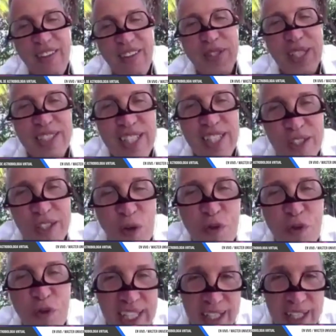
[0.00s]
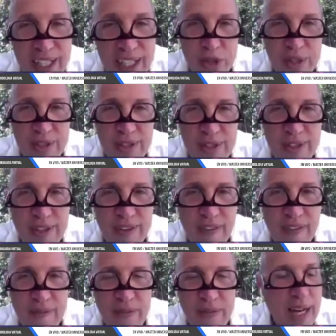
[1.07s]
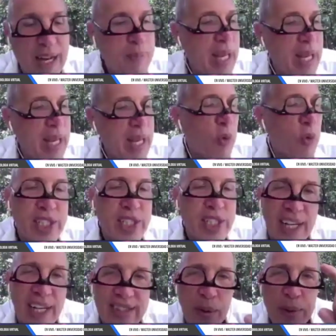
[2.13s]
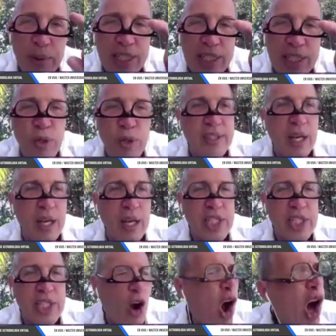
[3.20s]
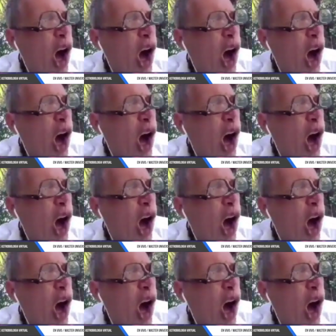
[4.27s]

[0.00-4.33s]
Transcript: I have successful videos. And I'm outreaching, and some of the students I'm reaching